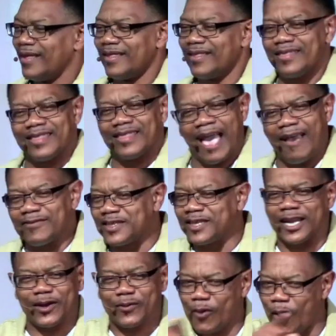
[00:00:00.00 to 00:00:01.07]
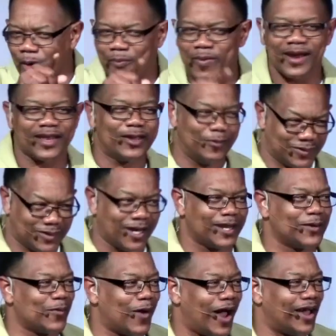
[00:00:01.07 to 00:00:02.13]
They've studied wrong better than you studied
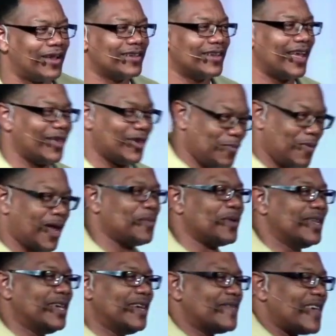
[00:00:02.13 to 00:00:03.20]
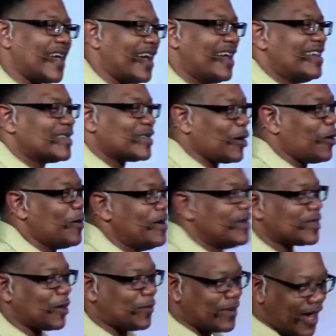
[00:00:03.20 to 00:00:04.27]
right, and you better believe that. So
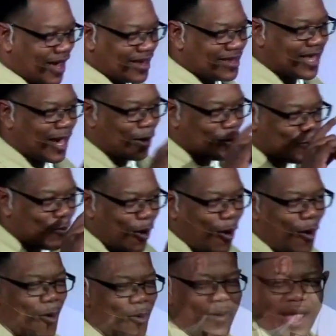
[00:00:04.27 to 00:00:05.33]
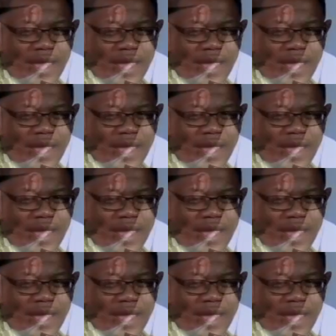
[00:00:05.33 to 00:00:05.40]
they are wrong, and